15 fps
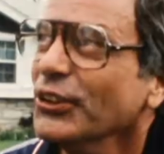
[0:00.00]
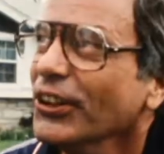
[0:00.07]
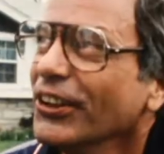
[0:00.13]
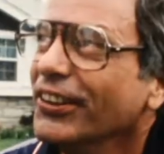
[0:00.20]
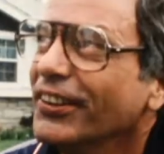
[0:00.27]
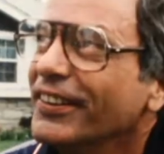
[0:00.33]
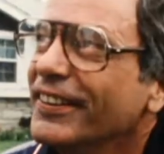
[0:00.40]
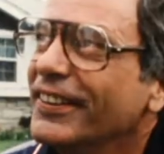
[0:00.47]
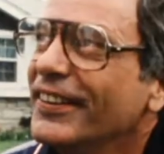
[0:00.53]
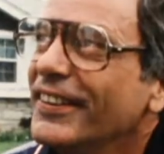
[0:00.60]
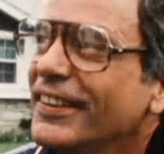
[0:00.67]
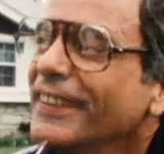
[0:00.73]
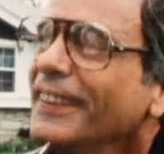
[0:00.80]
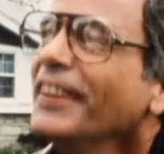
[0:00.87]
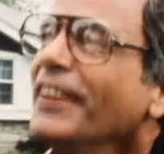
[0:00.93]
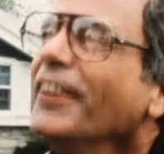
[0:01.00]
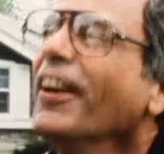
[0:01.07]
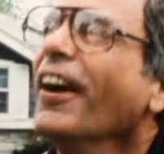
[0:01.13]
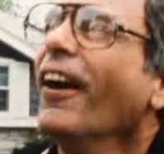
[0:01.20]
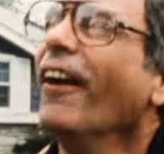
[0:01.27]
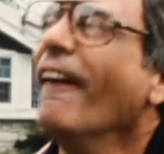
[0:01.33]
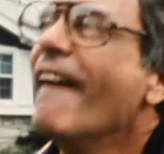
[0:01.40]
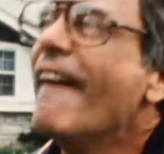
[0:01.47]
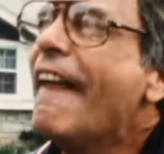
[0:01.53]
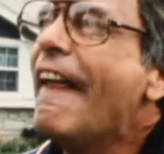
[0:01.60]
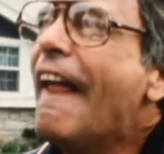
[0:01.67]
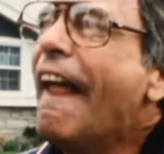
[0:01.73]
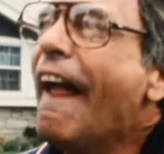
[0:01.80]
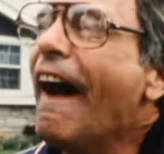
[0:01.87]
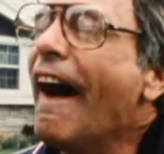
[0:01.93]
Good. Now,
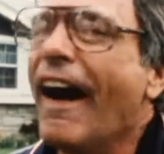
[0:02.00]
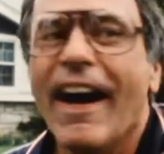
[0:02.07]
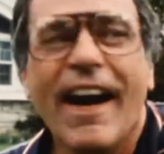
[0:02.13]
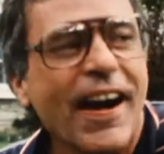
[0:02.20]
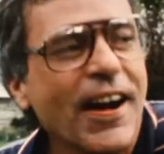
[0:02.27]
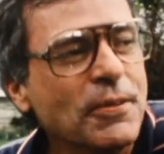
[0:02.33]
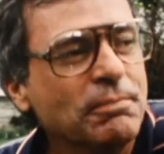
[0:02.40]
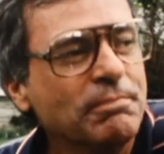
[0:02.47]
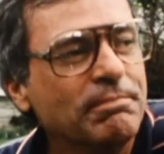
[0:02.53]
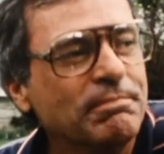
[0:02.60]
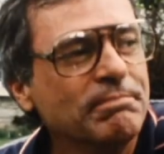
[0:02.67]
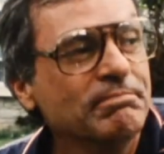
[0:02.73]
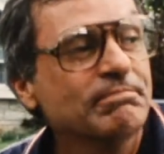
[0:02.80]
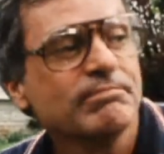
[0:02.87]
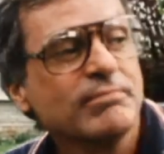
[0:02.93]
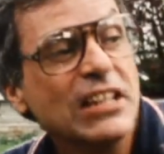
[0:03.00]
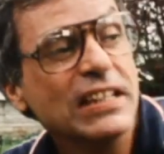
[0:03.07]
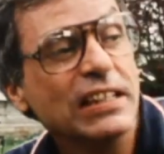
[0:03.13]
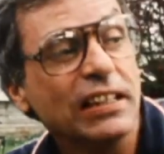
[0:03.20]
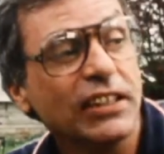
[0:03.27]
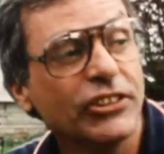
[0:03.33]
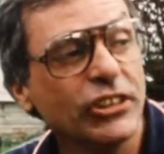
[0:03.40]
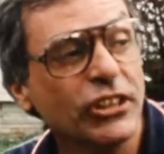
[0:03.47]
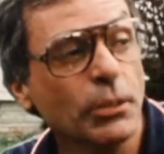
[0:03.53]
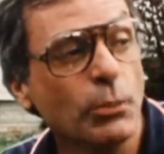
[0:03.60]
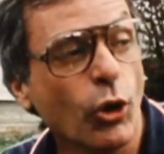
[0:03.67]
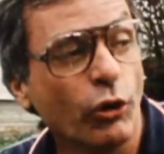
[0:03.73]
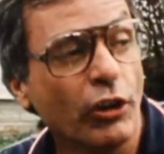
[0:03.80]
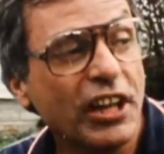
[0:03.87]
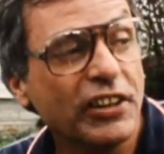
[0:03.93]
uh, let's see you
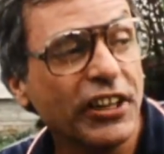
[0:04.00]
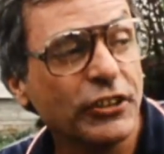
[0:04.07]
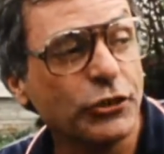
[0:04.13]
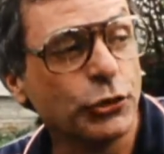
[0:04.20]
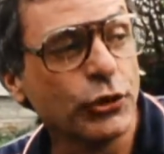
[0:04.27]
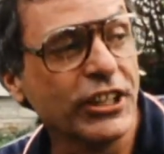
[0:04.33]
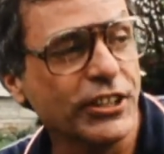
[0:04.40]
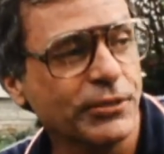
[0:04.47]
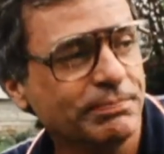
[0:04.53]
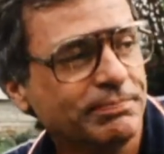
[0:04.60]
mow around that tree.